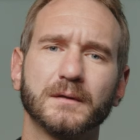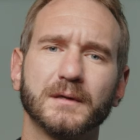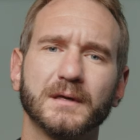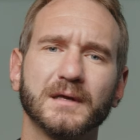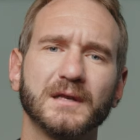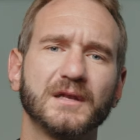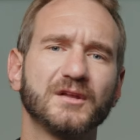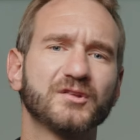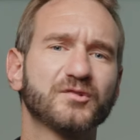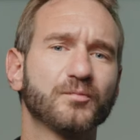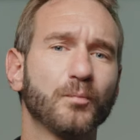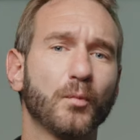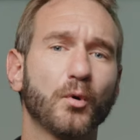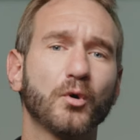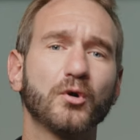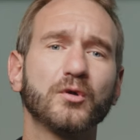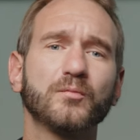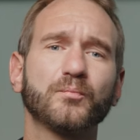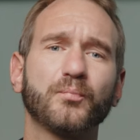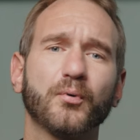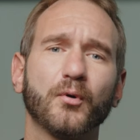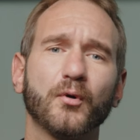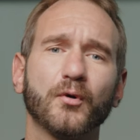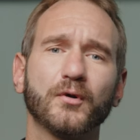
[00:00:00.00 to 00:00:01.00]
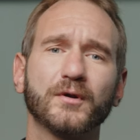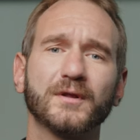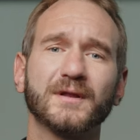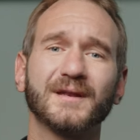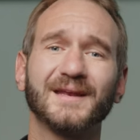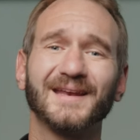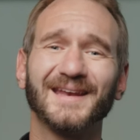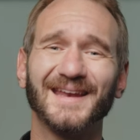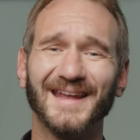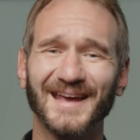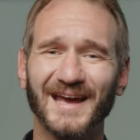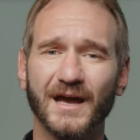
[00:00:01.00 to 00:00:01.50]
it is more
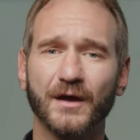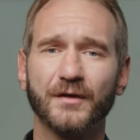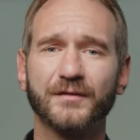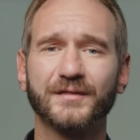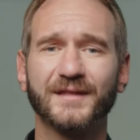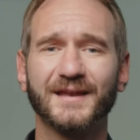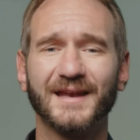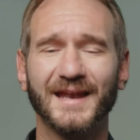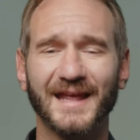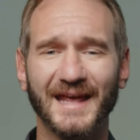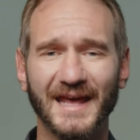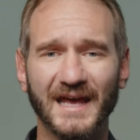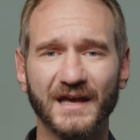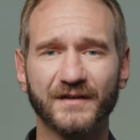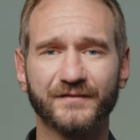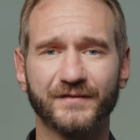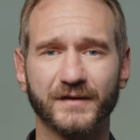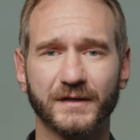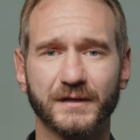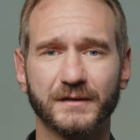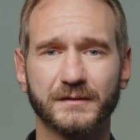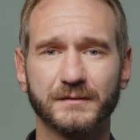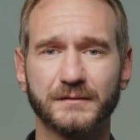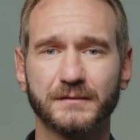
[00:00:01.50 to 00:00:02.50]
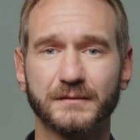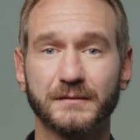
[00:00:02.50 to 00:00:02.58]
important now than ever